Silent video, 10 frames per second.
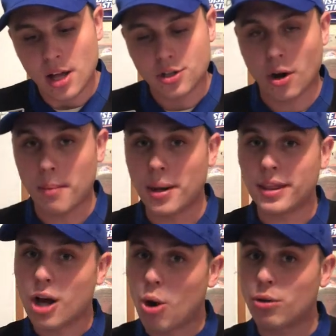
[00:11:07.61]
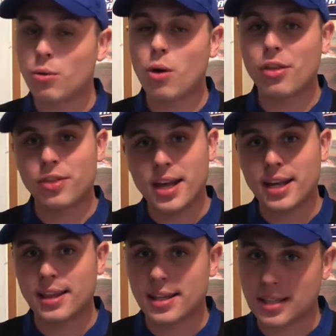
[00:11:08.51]
So I'm not the only one
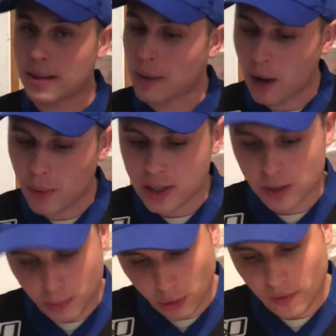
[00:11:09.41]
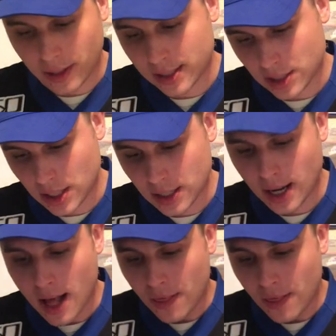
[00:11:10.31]
thinking this, and the Mountain West is proving it this season.